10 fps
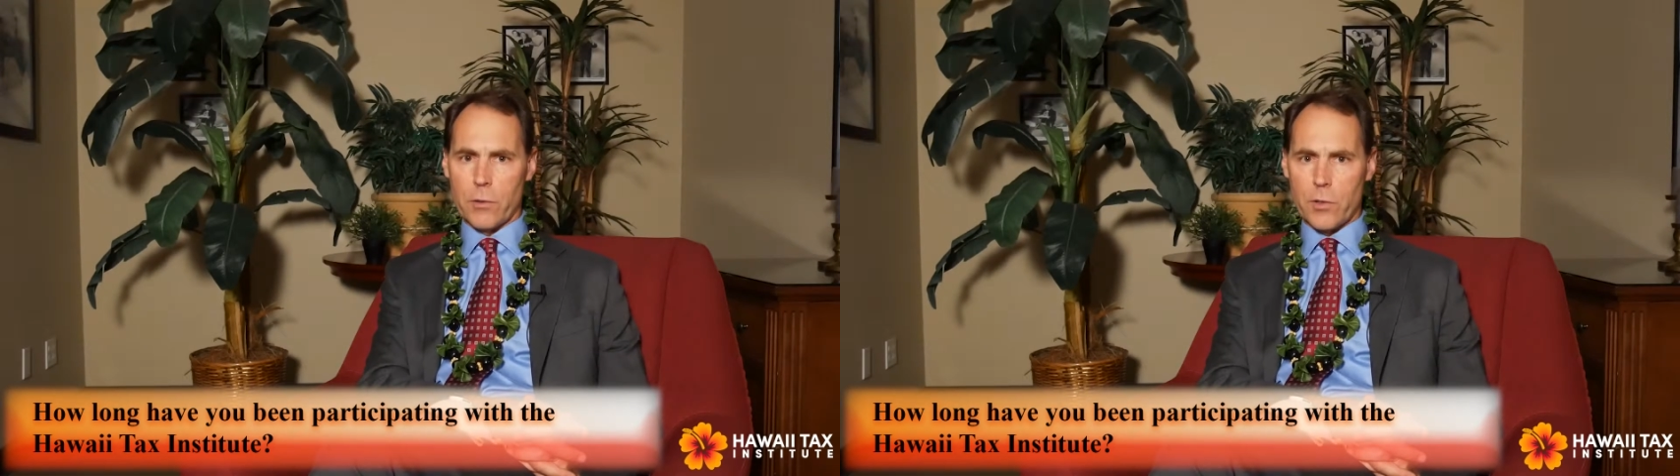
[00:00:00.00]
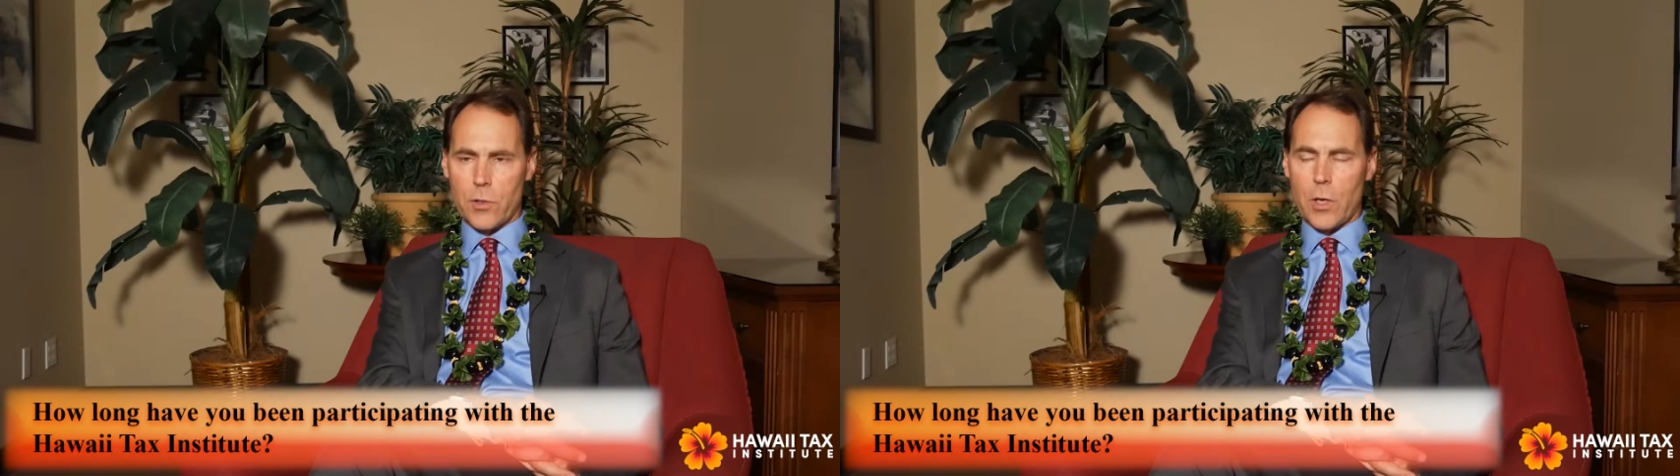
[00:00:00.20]

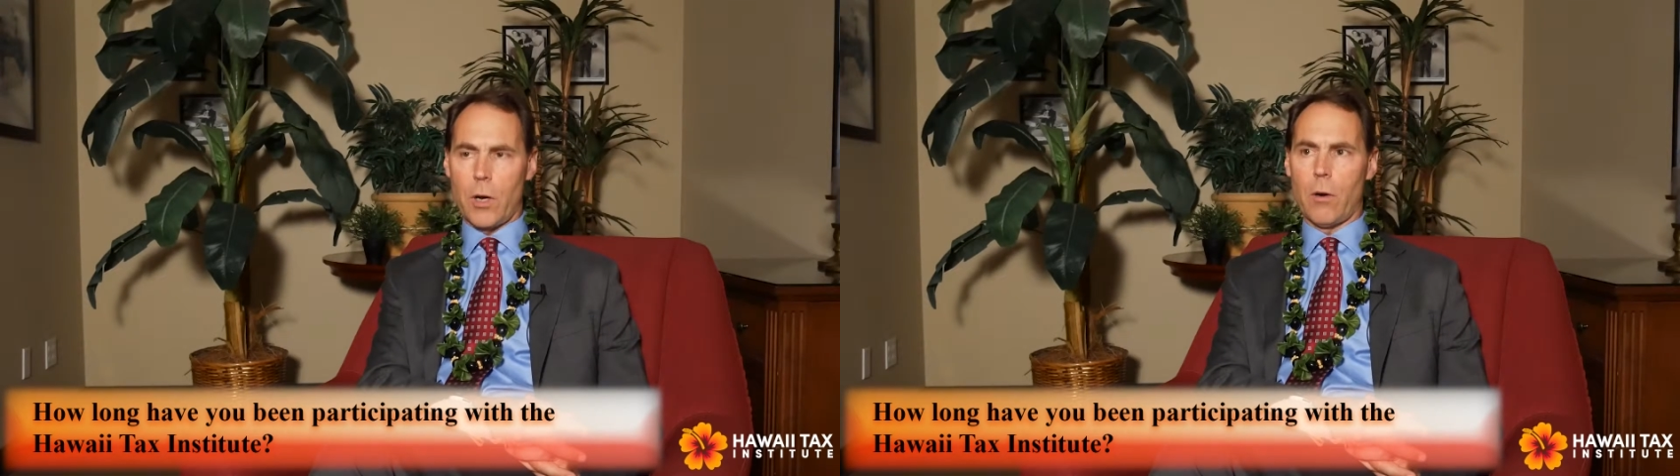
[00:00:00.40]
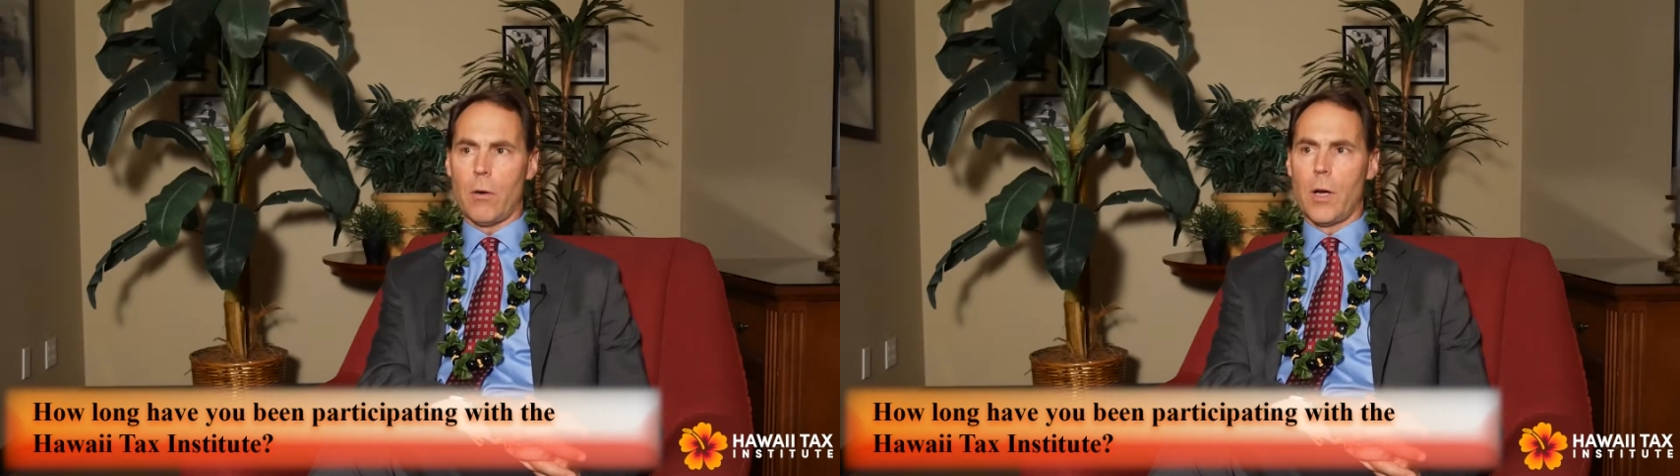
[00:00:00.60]

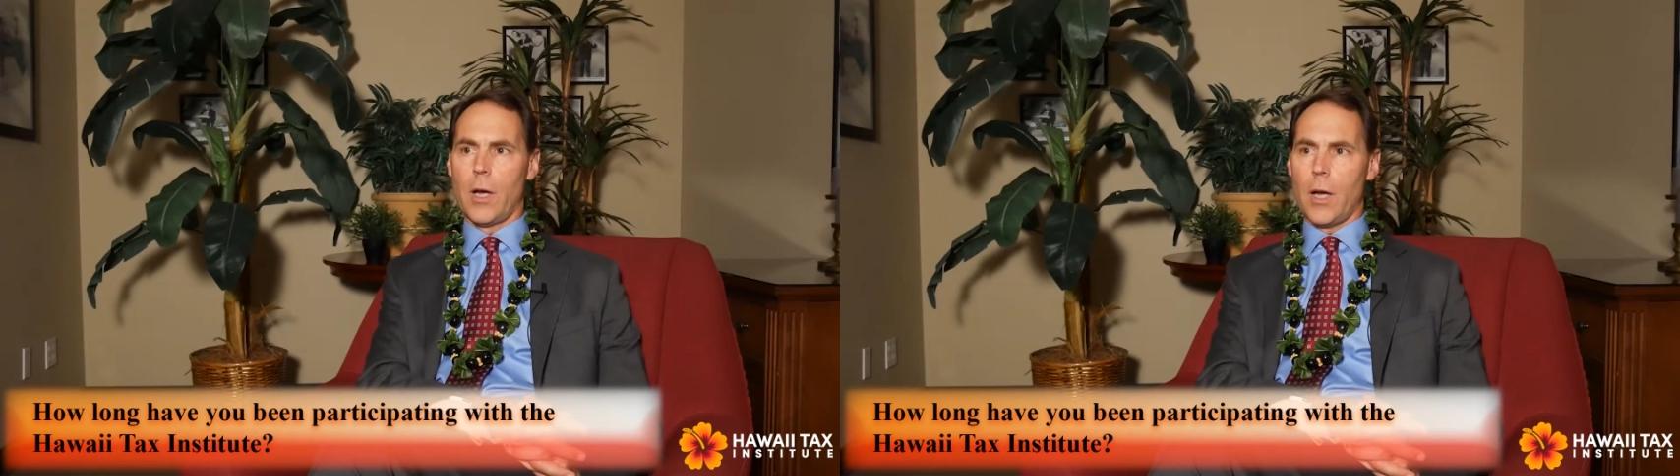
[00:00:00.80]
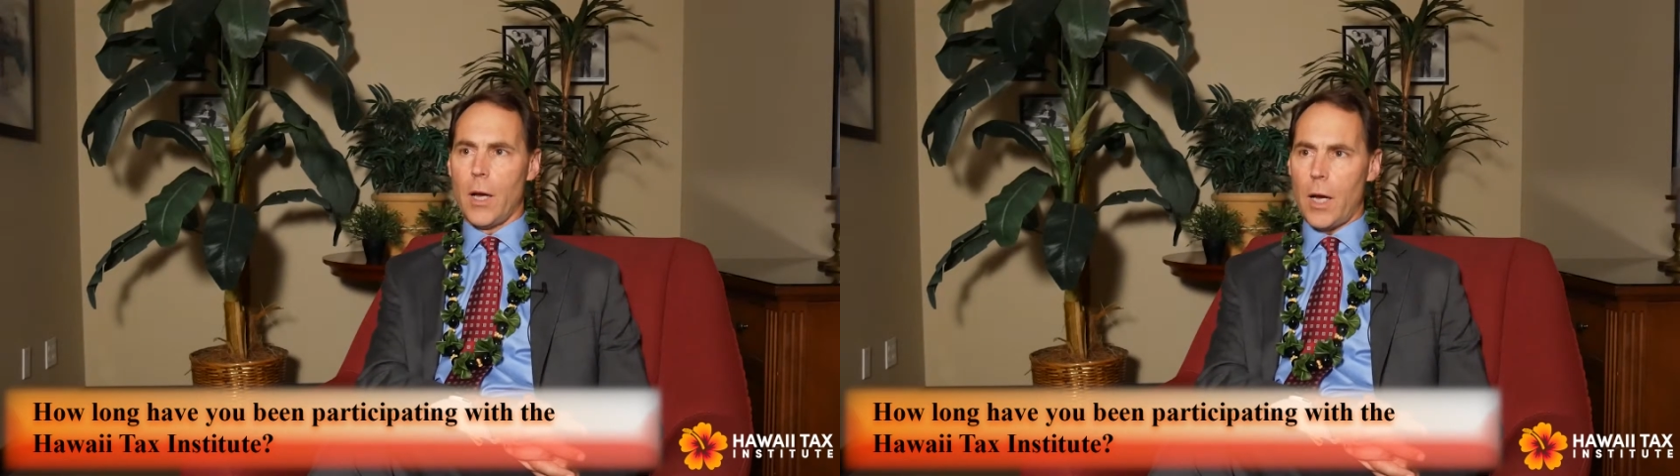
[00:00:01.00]
So
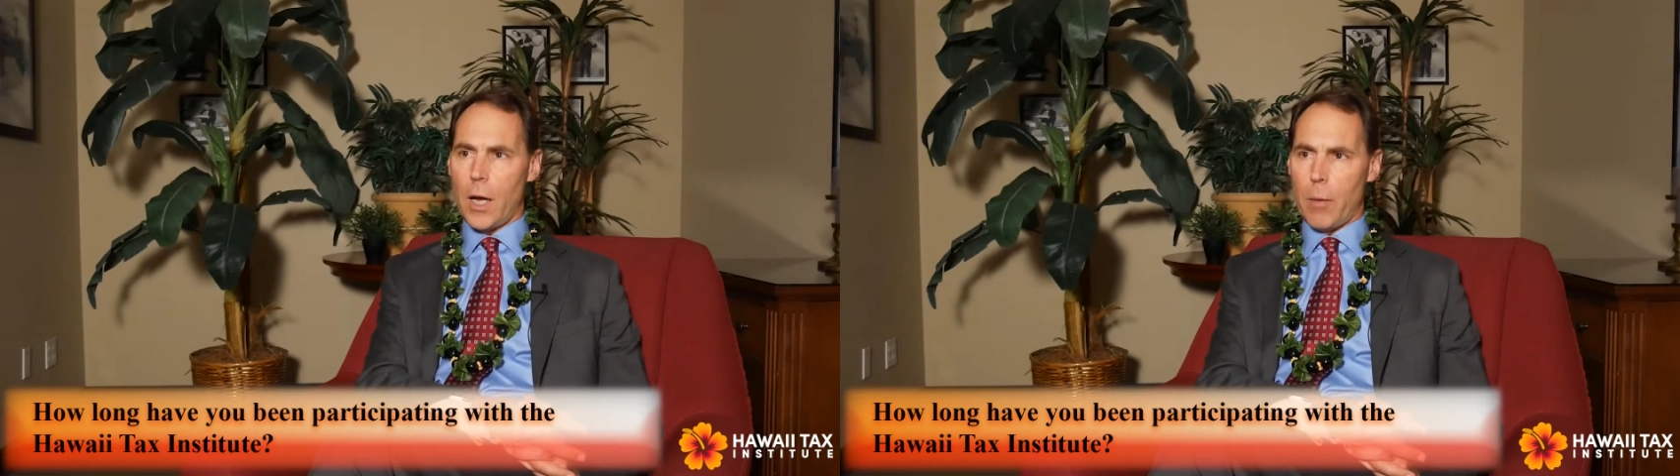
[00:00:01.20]
uh,